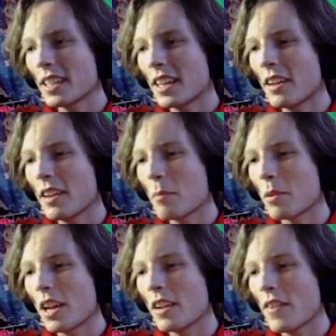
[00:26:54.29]
And, and, number,
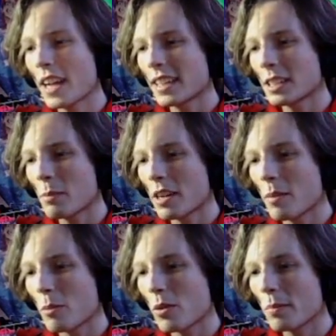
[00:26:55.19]
in fact, that's my
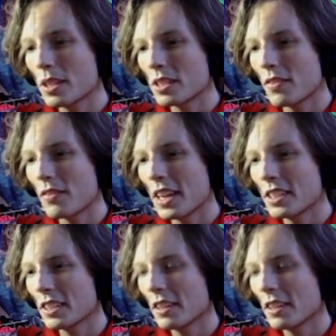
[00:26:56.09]
number one piece of advice.